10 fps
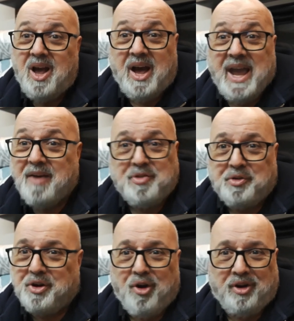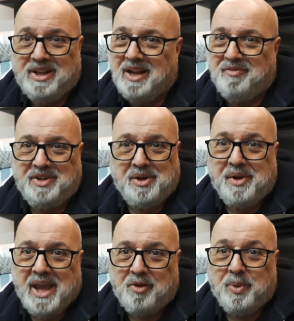I haven't recorded that video
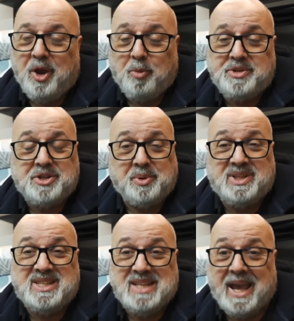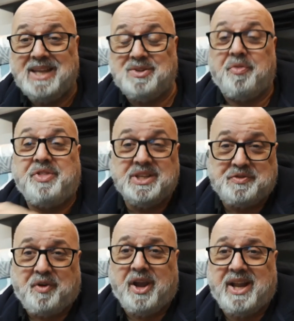yet. We hope to do it today. So this
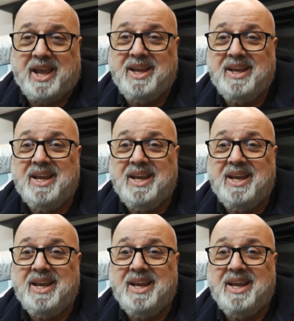Friday